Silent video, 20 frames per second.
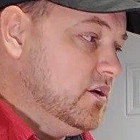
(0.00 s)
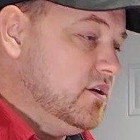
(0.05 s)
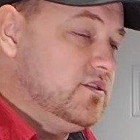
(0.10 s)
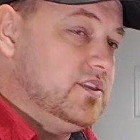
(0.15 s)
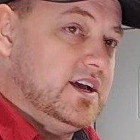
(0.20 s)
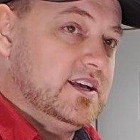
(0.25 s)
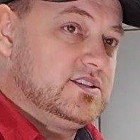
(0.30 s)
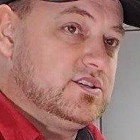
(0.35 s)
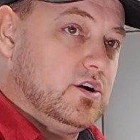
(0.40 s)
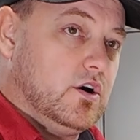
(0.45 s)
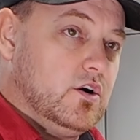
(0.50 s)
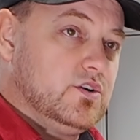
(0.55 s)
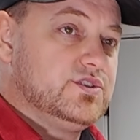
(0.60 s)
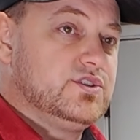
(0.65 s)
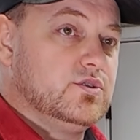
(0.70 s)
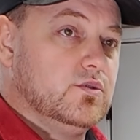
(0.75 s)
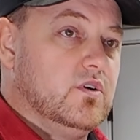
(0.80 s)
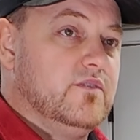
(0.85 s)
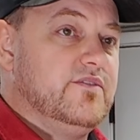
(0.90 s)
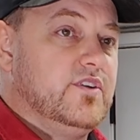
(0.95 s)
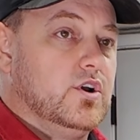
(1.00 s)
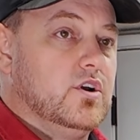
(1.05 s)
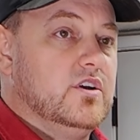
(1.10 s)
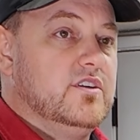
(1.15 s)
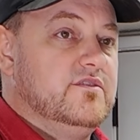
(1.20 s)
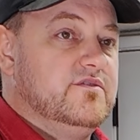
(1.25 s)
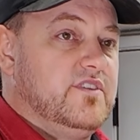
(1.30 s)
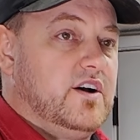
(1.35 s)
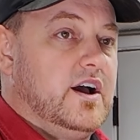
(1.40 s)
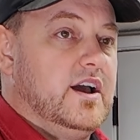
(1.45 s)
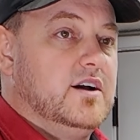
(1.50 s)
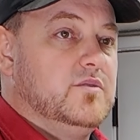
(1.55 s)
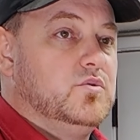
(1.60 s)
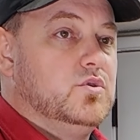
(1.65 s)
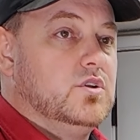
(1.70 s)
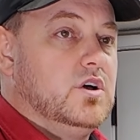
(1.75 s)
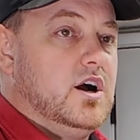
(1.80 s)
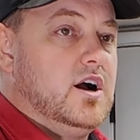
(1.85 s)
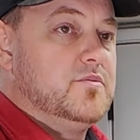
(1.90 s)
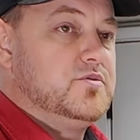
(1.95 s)
That's also a very
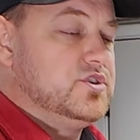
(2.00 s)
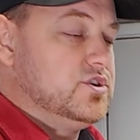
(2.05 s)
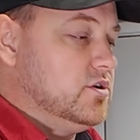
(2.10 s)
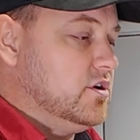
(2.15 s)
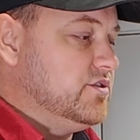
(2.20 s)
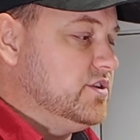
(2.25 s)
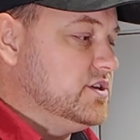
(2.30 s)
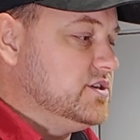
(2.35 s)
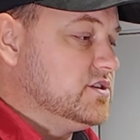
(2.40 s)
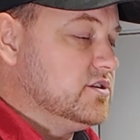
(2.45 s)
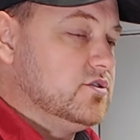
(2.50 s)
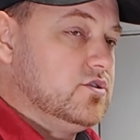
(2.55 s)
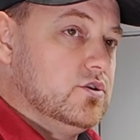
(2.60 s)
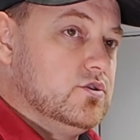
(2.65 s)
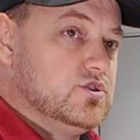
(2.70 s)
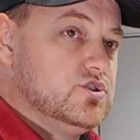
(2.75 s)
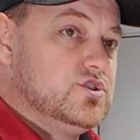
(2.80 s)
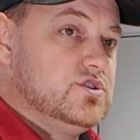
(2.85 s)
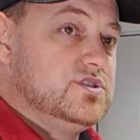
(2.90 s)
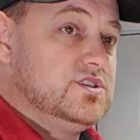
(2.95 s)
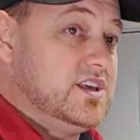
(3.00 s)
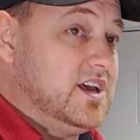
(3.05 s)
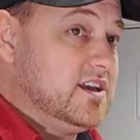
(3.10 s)
viable option on these enclosures.